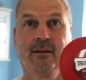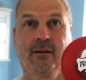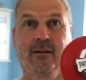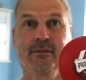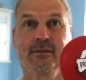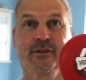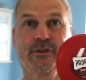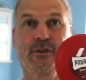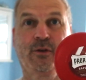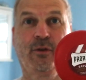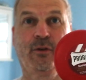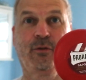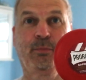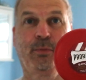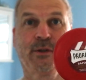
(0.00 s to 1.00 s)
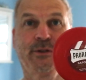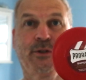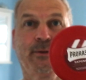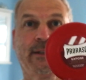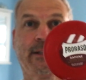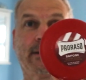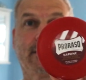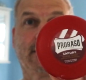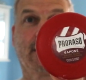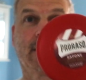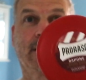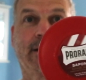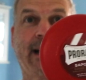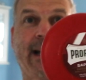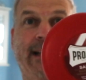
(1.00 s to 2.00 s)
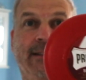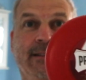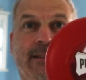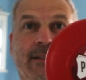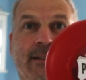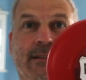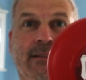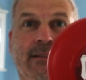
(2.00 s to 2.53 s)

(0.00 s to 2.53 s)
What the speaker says: I'm going to start off by doing that,